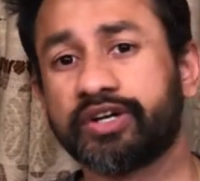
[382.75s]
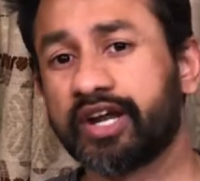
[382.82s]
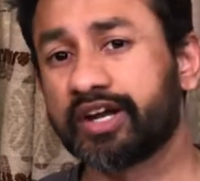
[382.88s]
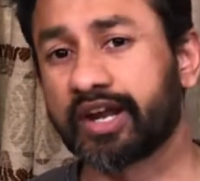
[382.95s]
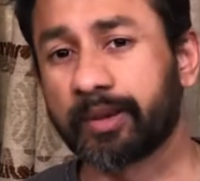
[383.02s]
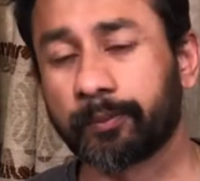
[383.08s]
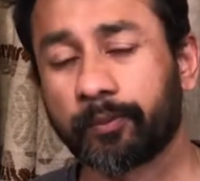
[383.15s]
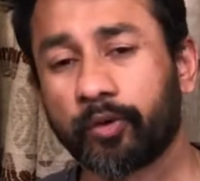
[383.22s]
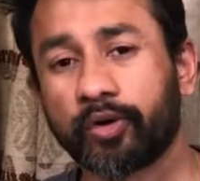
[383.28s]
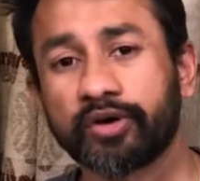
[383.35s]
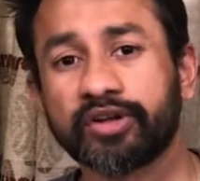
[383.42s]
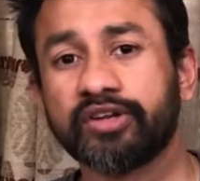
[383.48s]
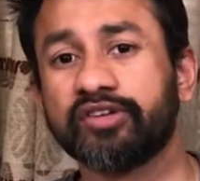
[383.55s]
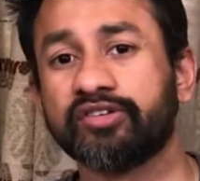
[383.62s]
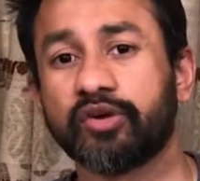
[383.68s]
take
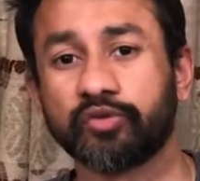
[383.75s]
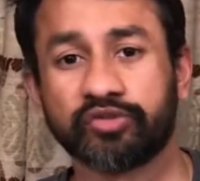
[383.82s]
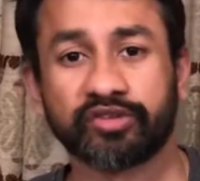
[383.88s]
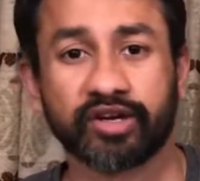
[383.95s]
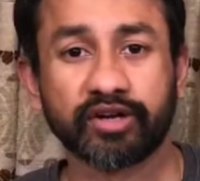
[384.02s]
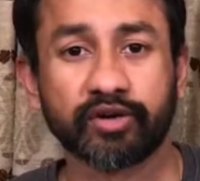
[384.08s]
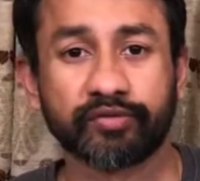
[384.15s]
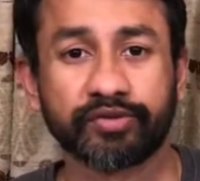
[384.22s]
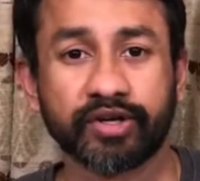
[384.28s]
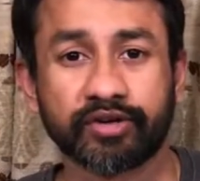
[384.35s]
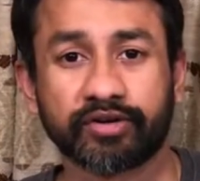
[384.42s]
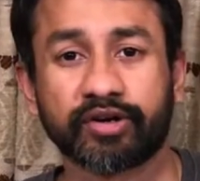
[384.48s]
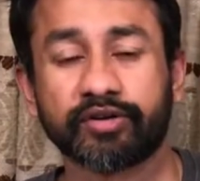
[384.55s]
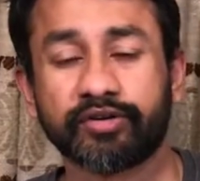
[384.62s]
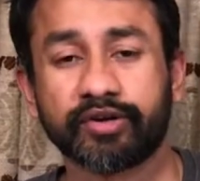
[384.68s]
employees outside of their
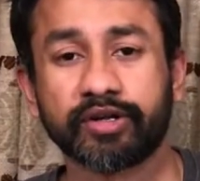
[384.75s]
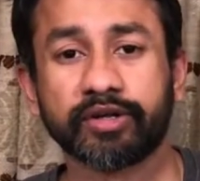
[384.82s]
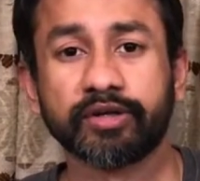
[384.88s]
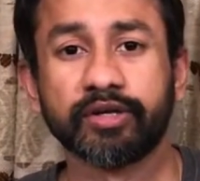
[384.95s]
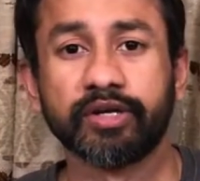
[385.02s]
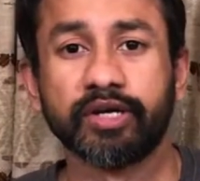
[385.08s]
country